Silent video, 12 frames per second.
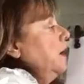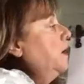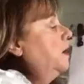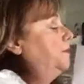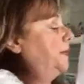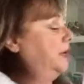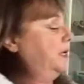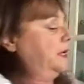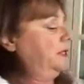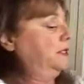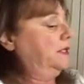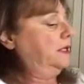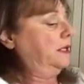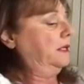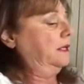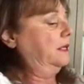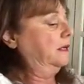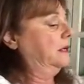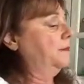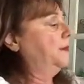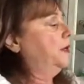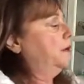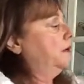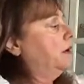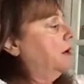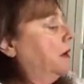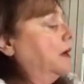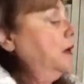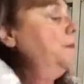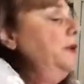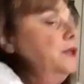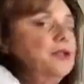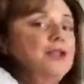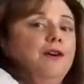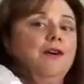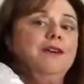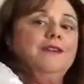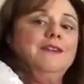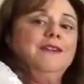Uppercase D. Let me get short.